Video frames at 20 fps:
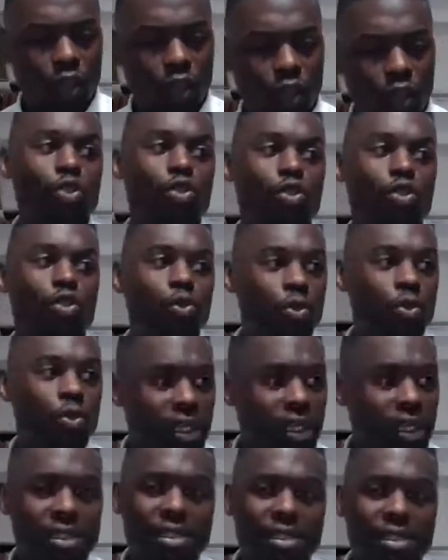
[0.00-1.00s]
social
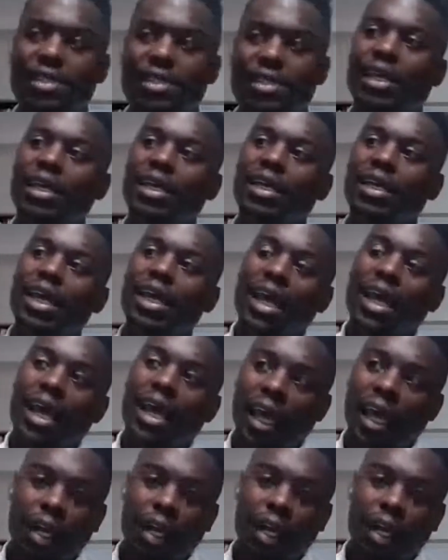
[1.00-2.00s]
distancing
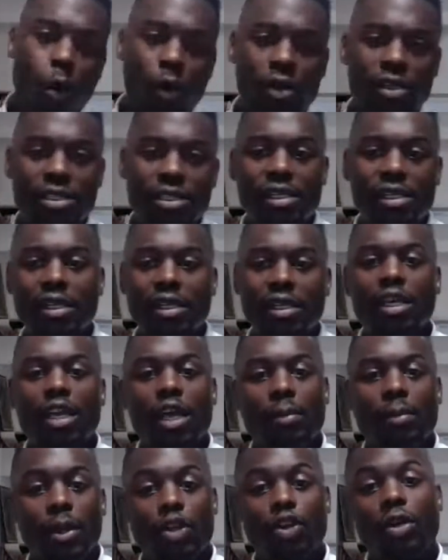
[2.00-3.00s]
and quarantining,
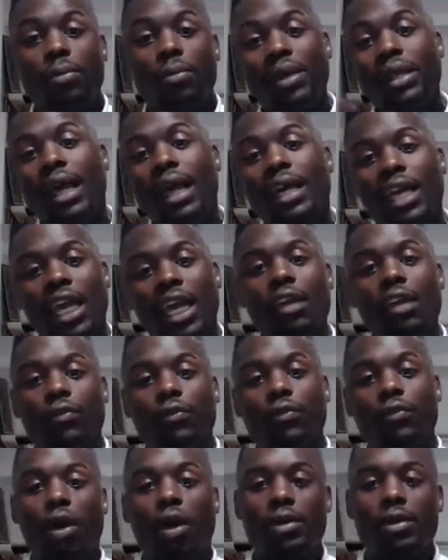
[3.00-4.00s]
meaning you're gonna be in that cave
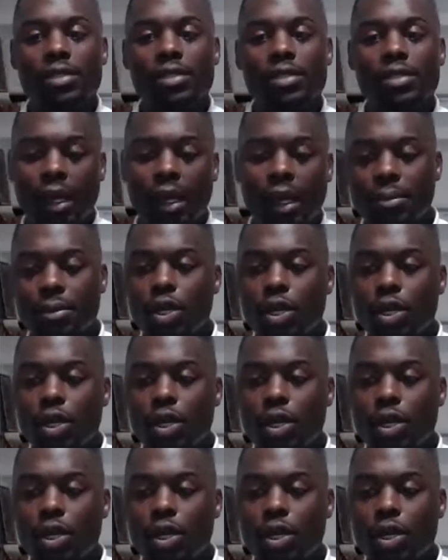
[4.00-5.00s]
for a long time.
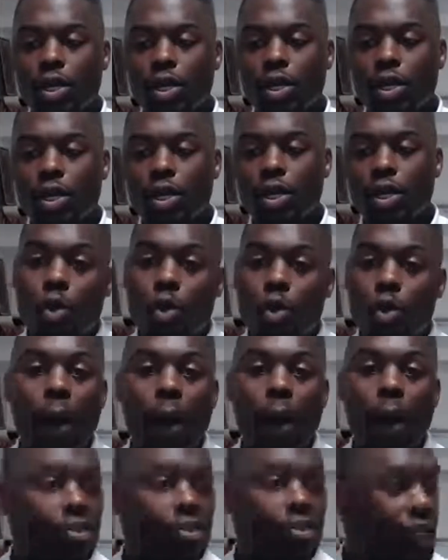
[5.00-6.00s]
When you
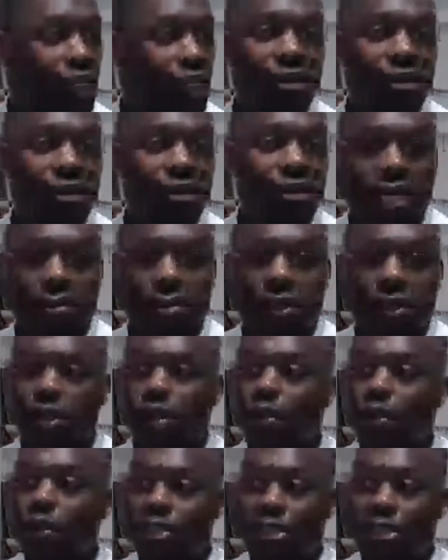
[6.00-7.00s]
go out to kill
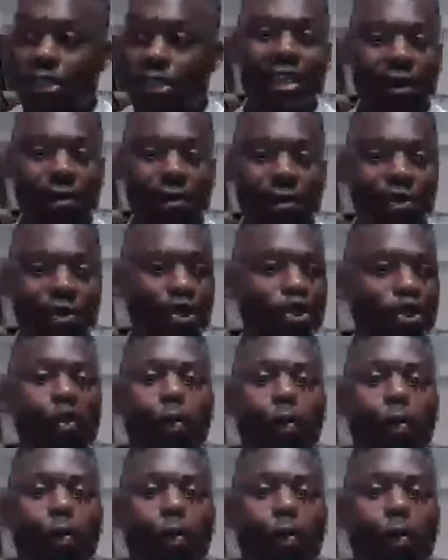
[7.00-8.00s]
something or to get
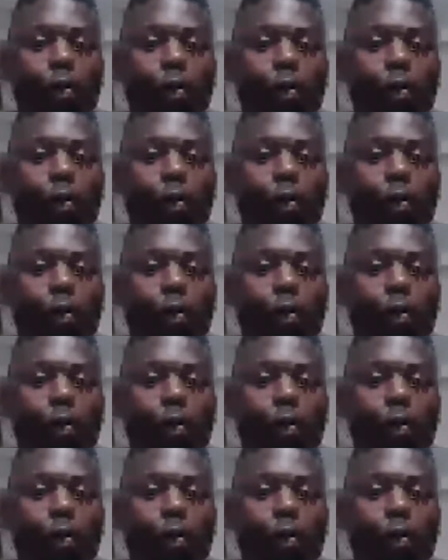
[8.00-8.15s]
something, you're gonna